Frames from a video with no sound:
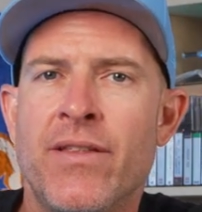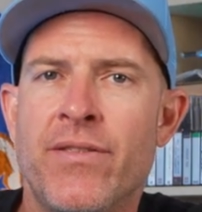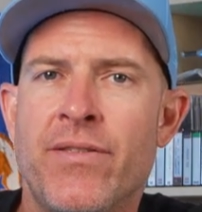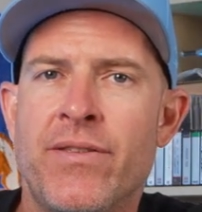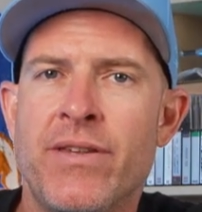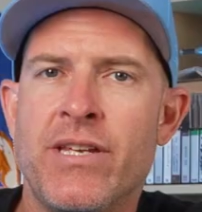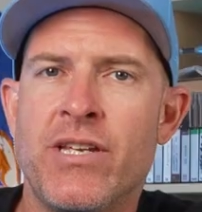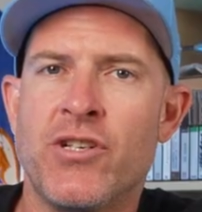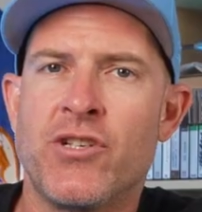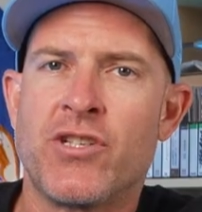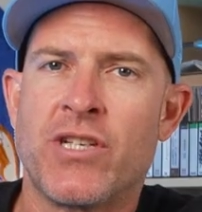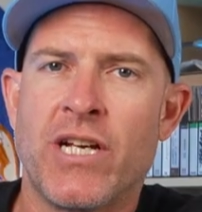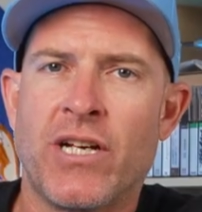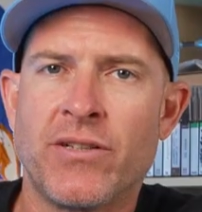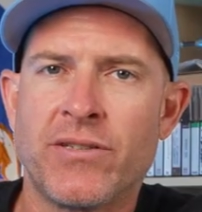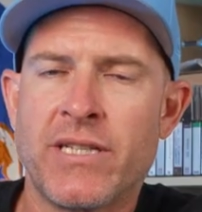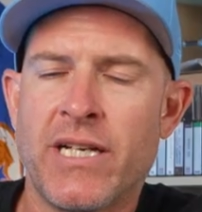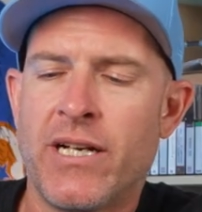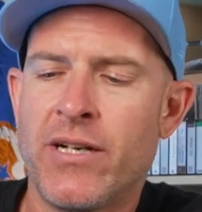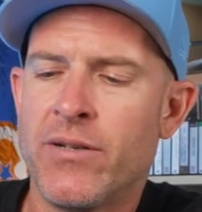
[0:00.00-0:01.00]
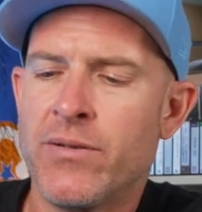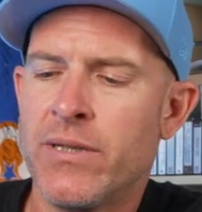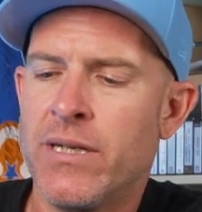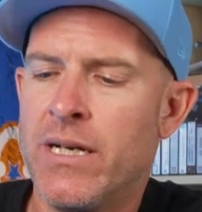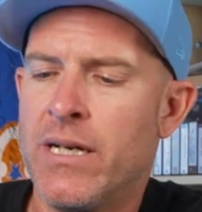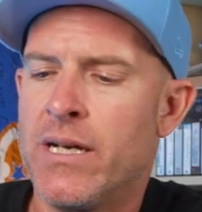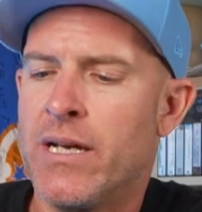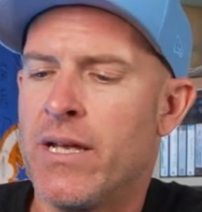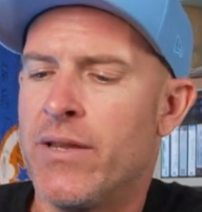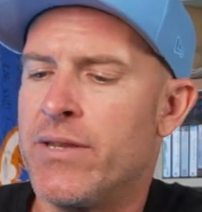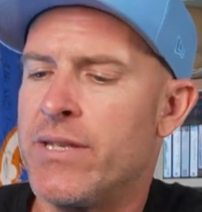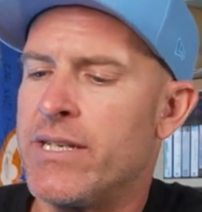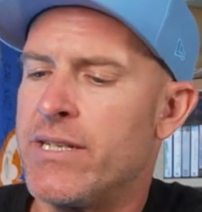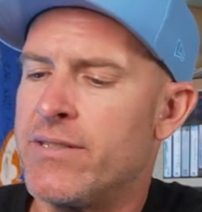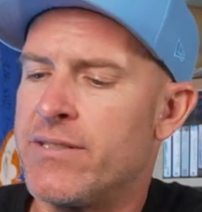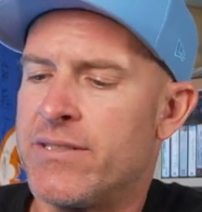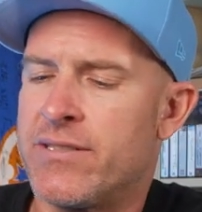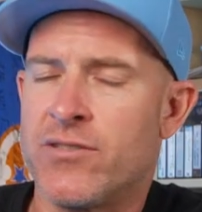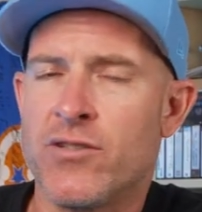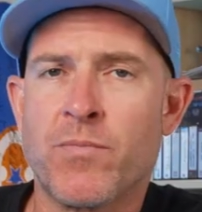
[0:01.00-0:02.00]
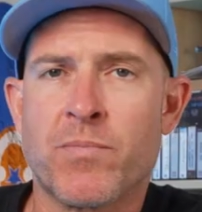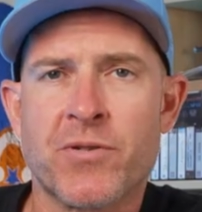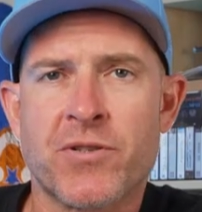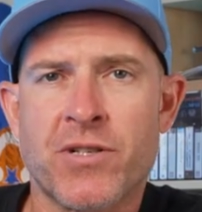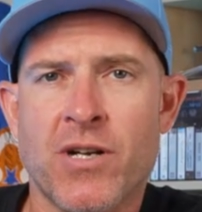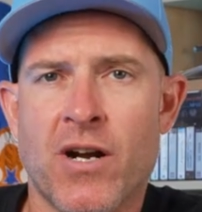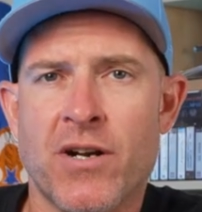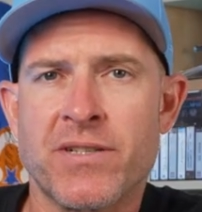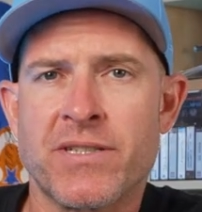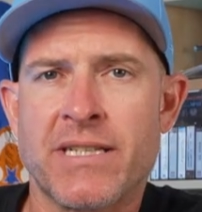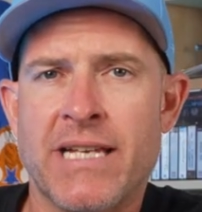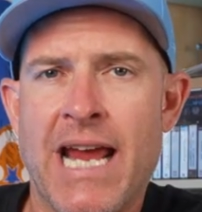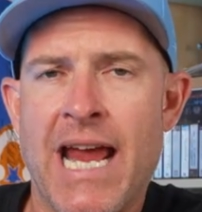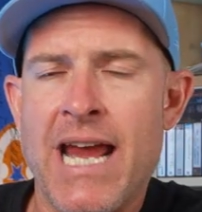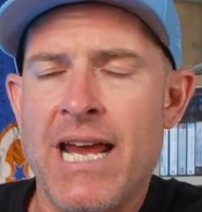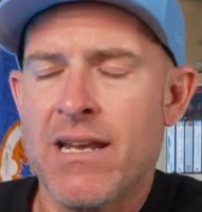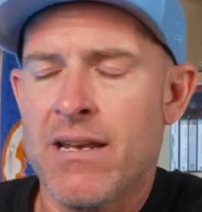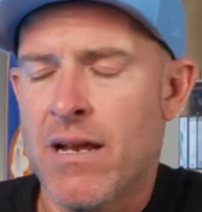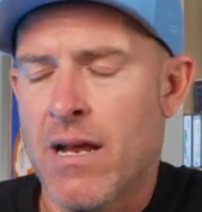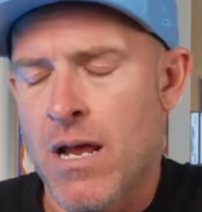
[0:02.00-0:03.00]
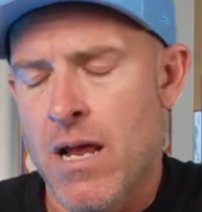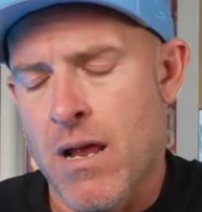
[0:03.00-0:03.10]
the shell toe, these Superstar skate,